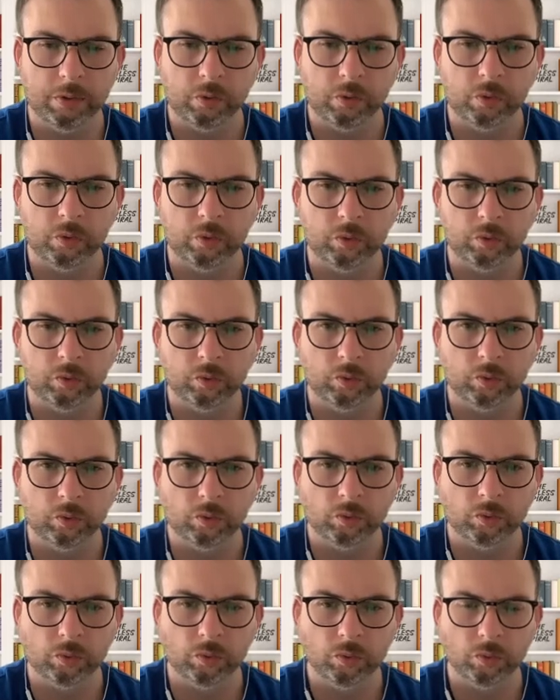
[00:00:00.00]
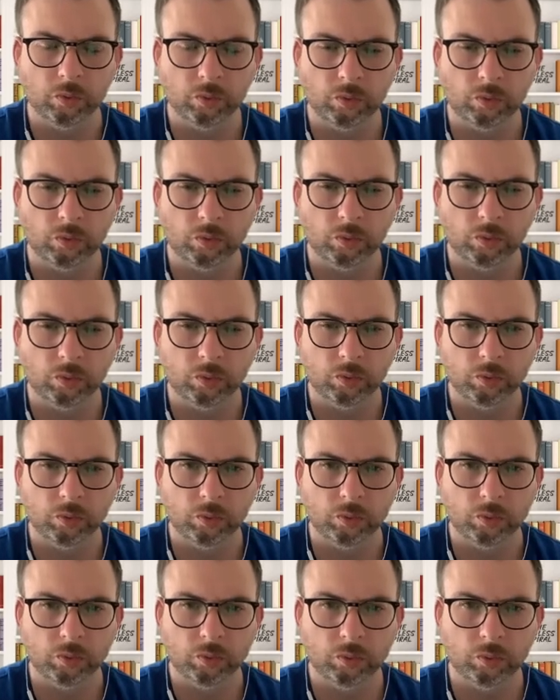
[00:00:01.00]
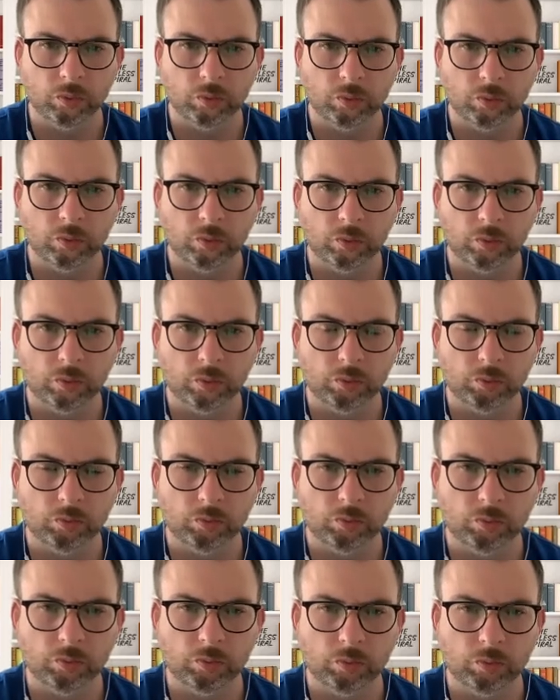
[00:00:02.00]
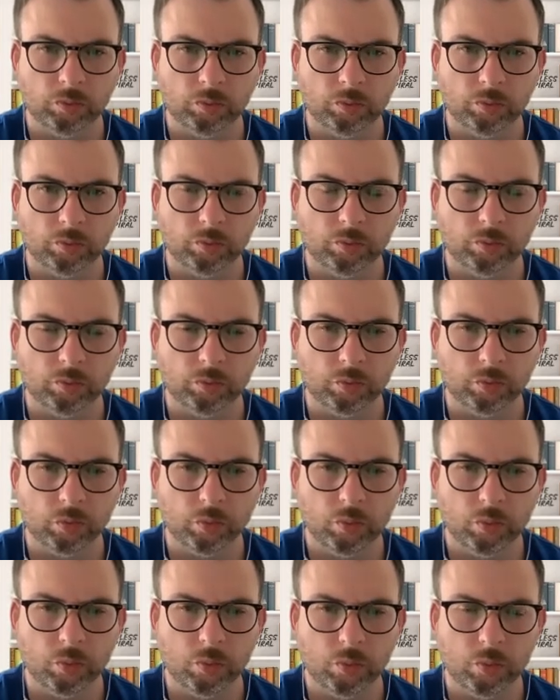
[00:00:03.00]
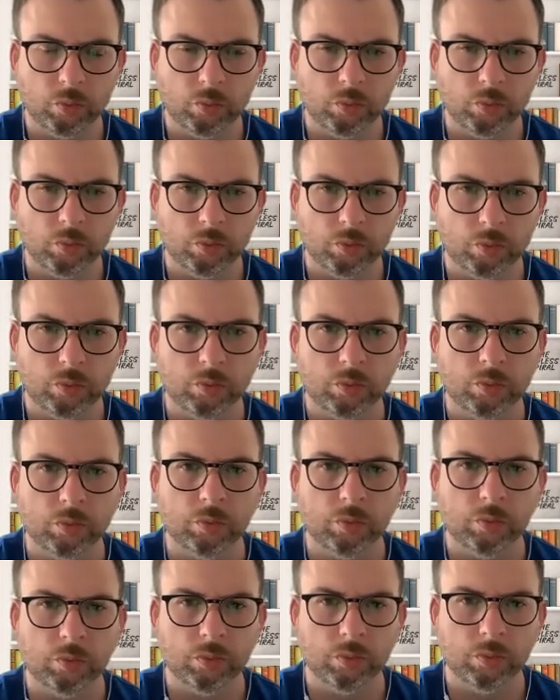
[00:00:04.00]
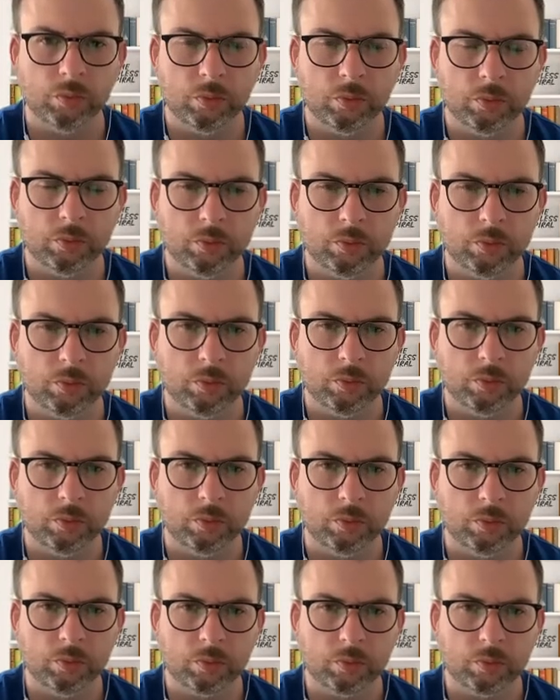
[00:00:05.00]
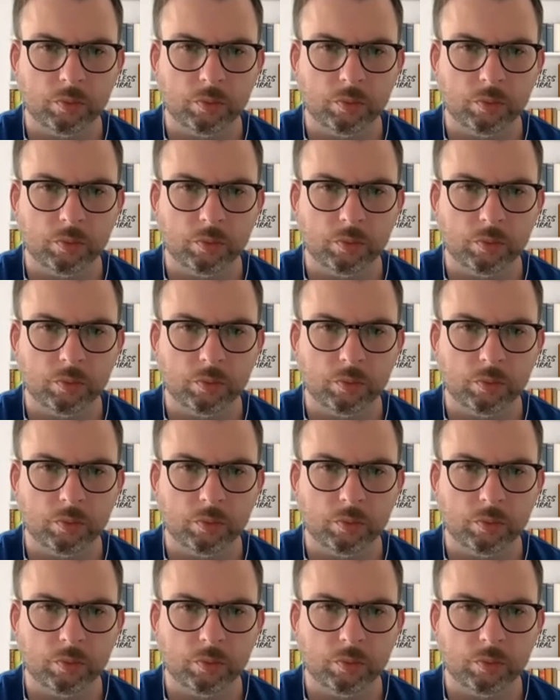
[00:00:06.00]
No words are spoken by the person on screen.